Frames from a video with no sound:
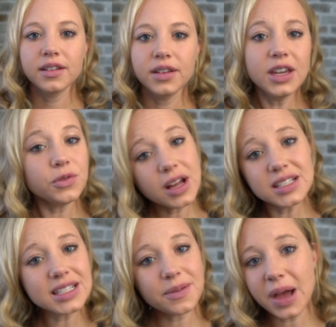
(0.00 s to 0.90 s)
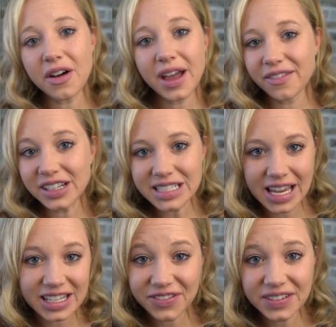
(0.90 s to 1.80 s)
It runs about every
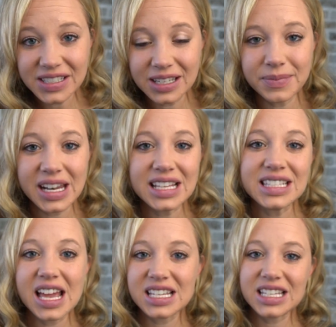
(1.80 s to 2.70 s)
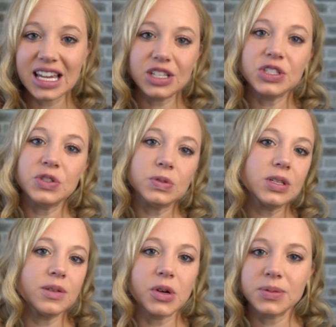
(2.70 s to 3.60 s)
10 to 15 minutes and takes you to
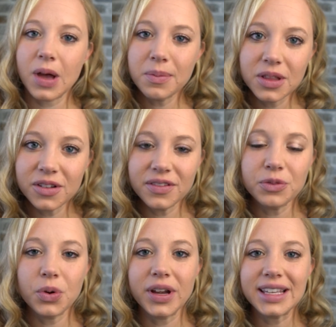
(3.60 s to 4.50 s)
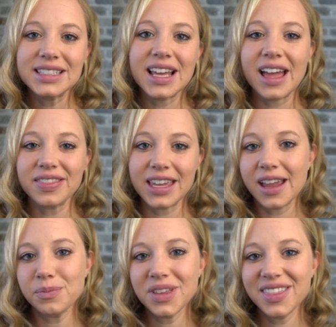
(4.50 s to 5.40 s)
the most popular viewpoints at the
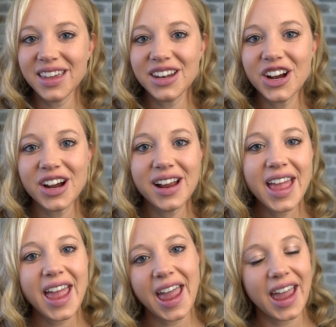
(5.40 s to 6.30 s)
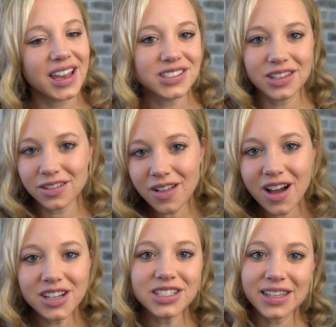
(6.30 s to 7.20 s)
amphitheater and to the
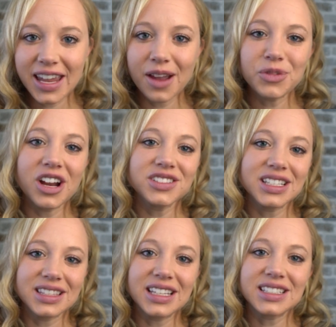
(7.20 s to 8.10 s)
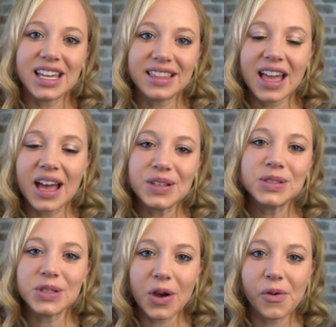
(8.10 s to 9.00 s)
lodge and the campgrounds and things like that.
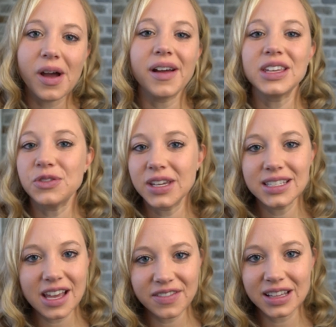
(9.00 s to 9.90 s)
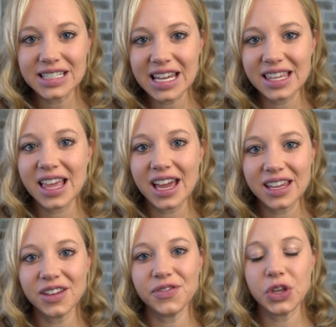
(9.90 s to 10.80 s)
So you can definitely take that
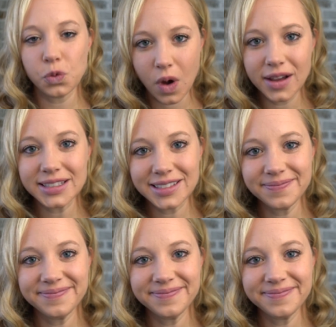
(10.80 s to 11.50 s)
if you want.